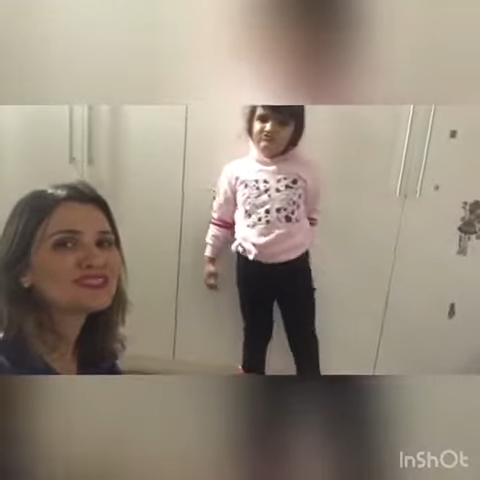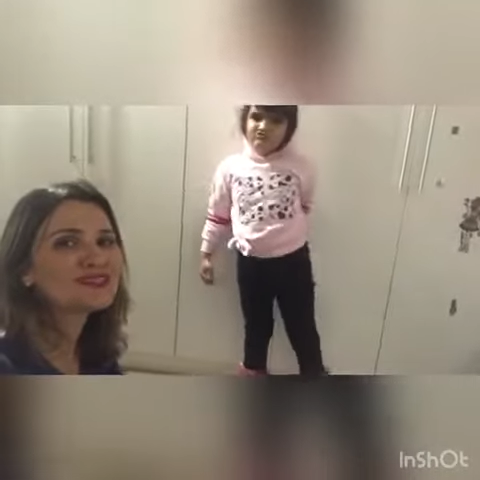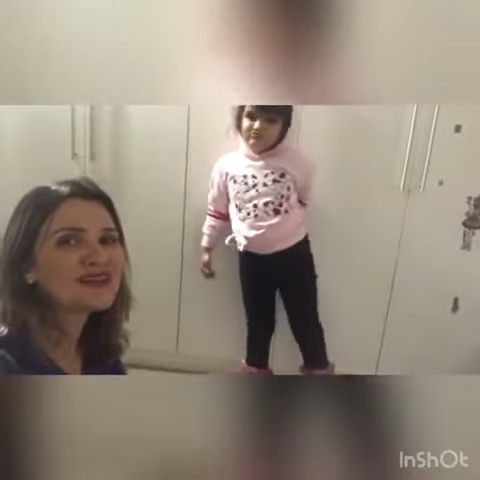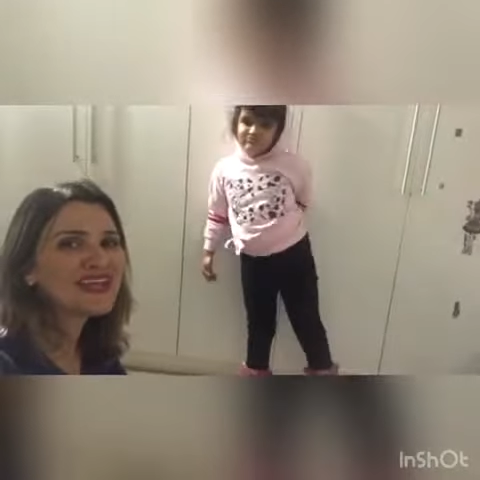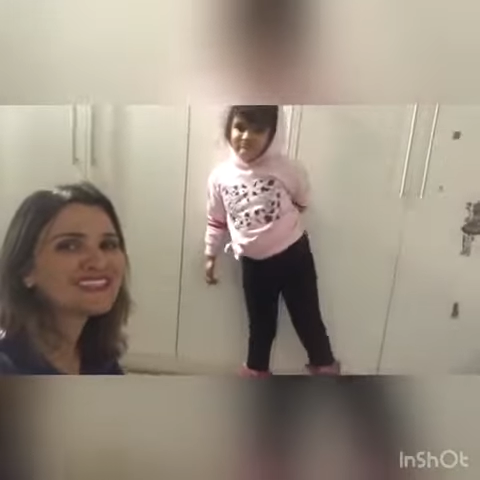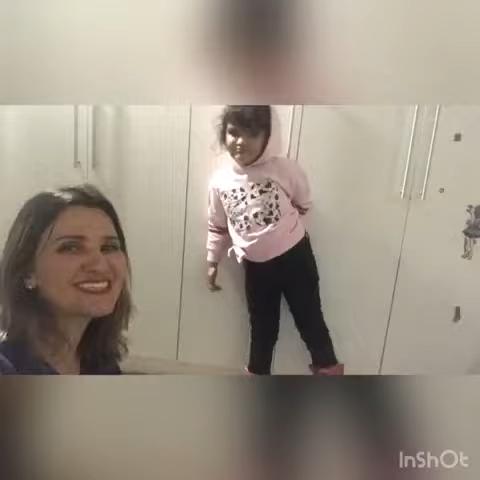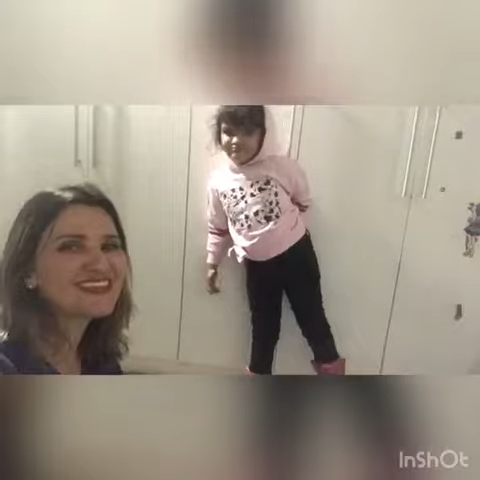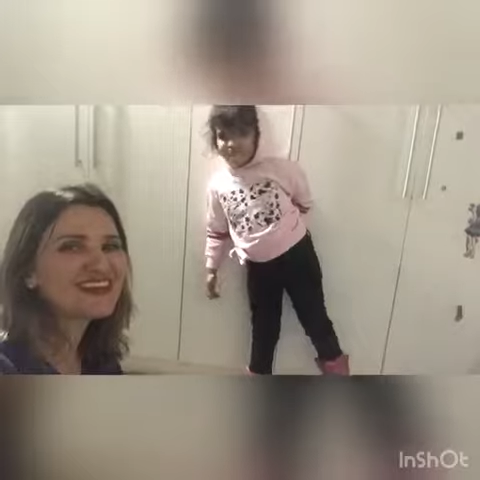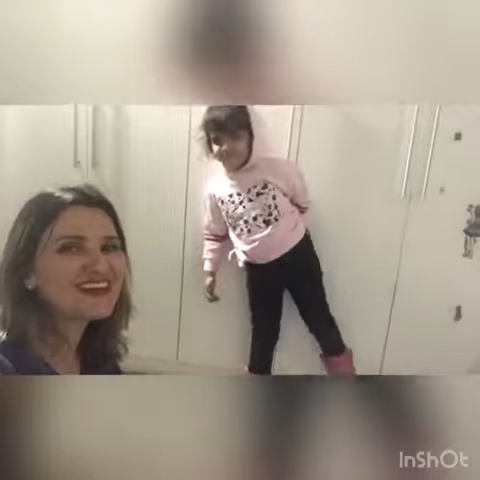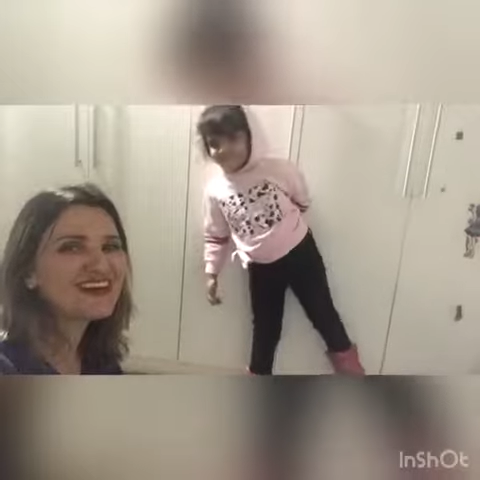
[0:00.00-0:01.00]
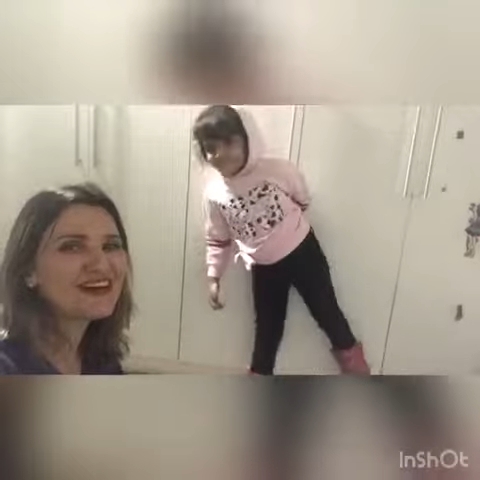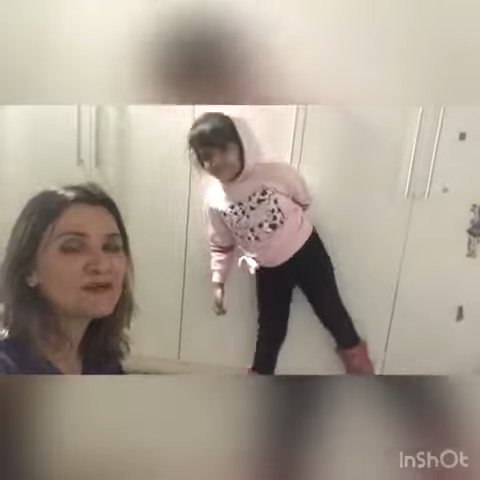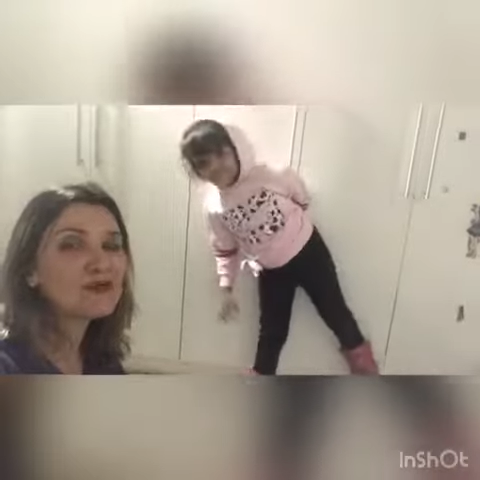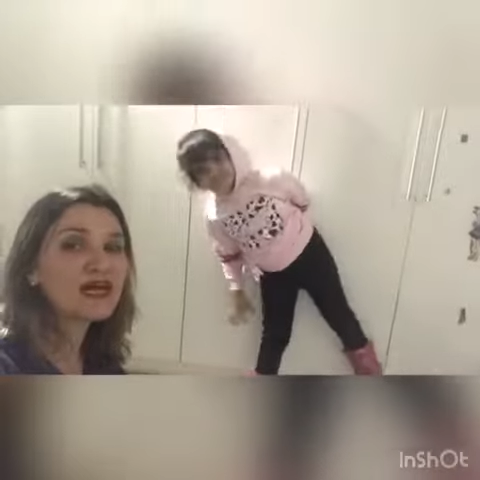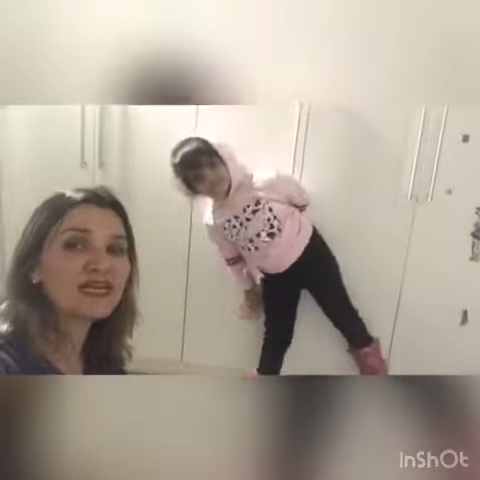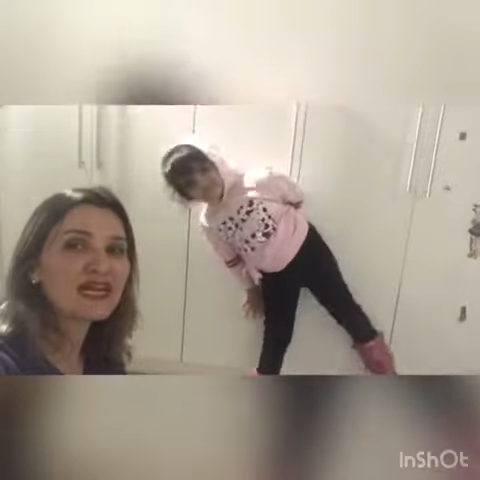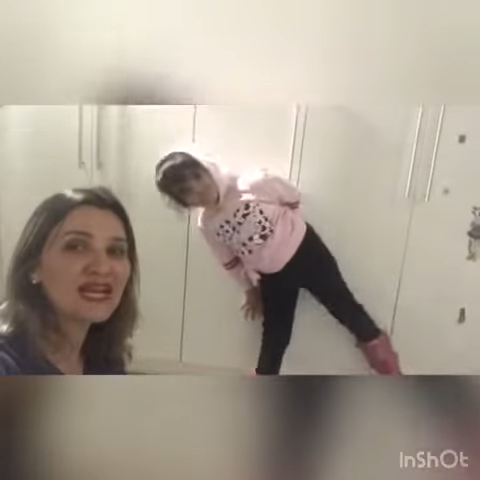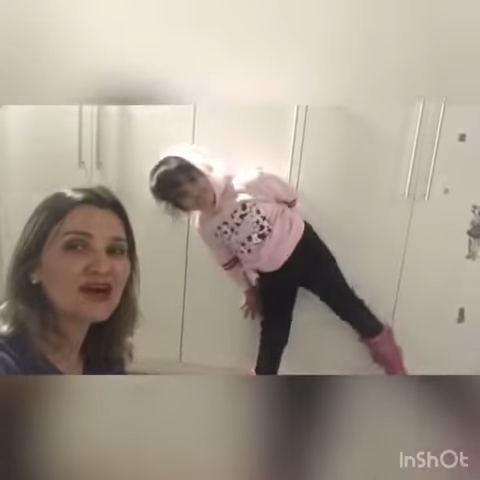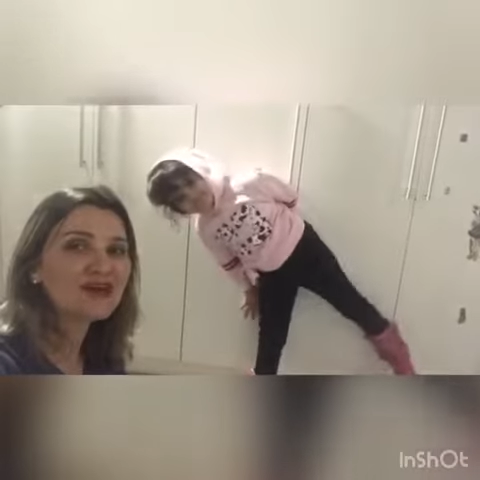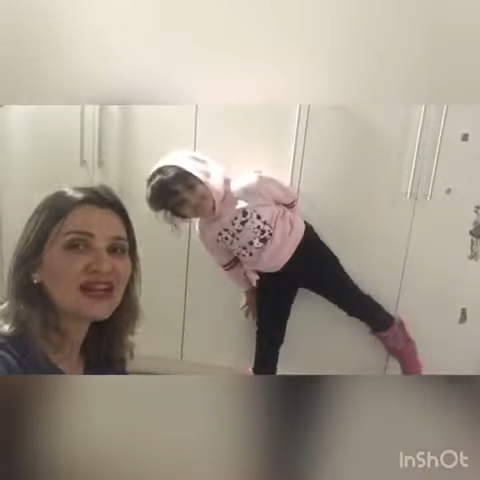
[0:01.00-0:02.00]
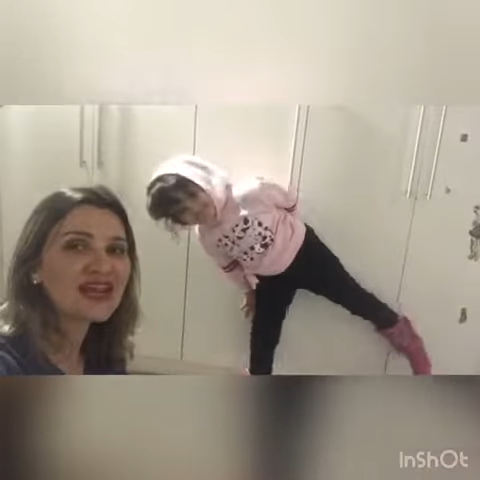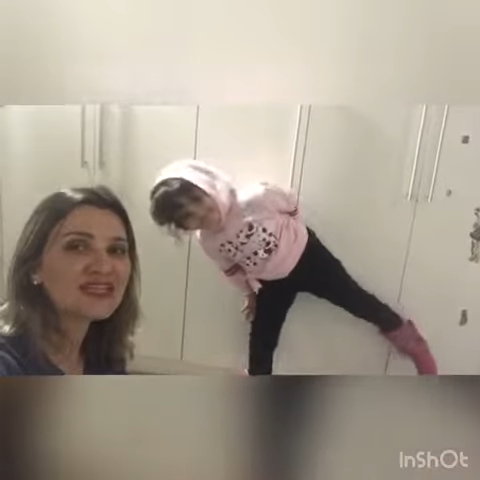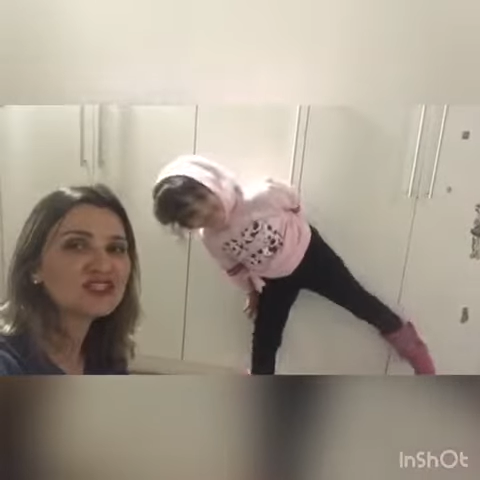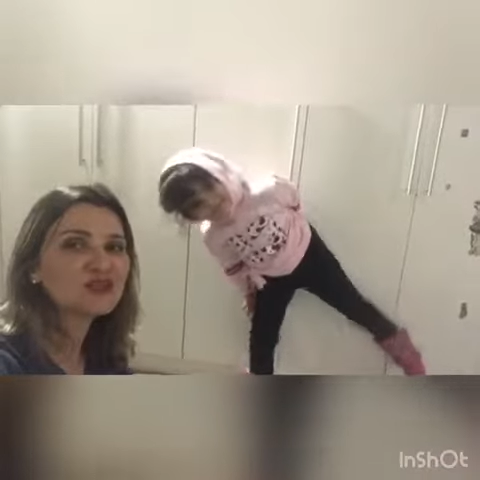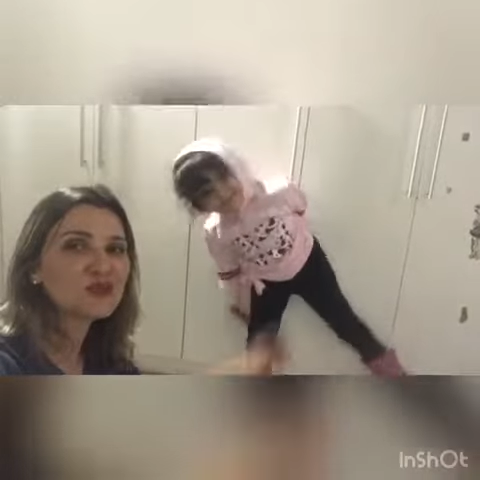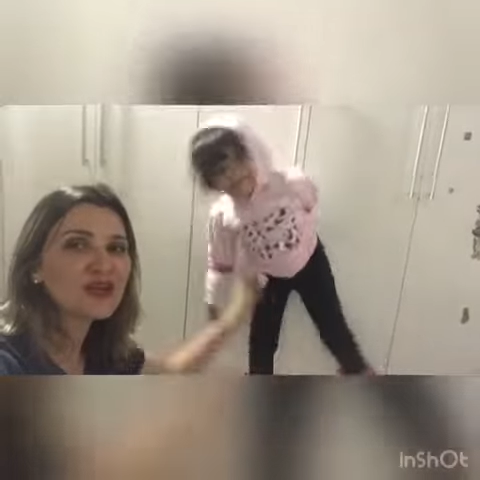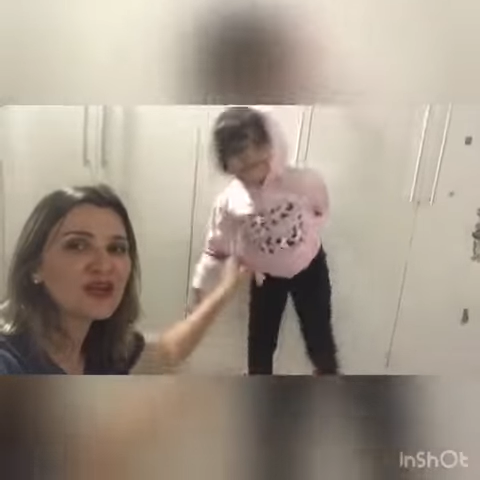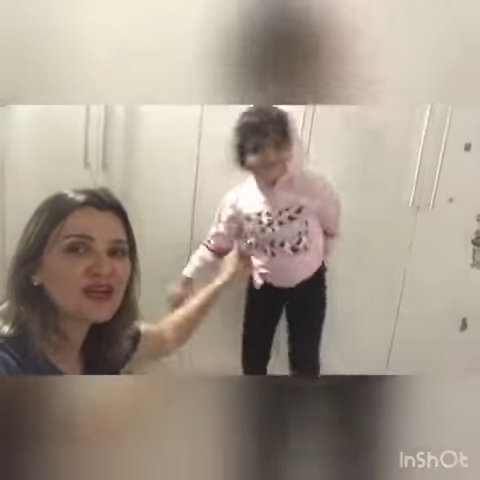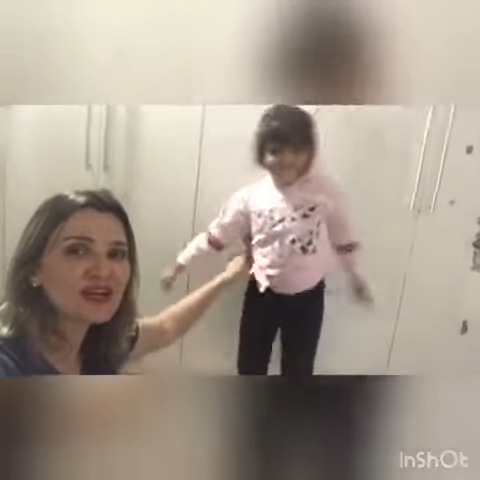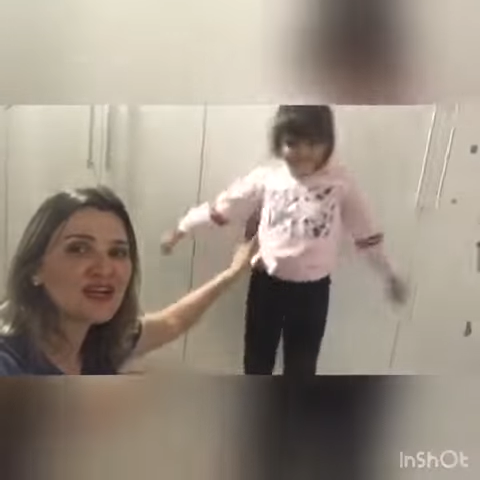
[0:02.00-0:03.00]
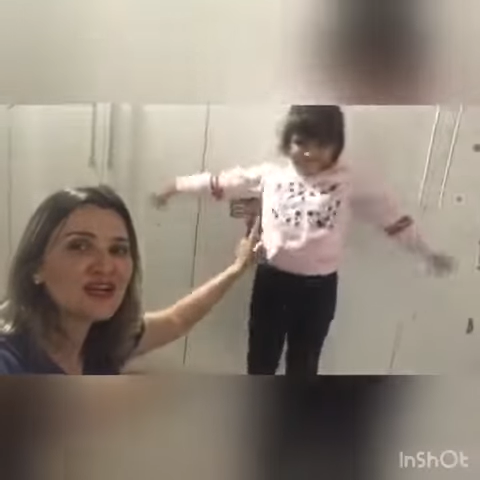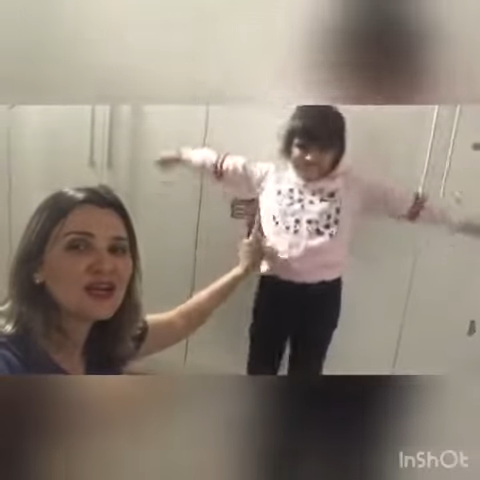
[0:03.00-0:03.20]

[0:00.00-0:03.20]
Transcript: Great job! Ana Laura likes to wear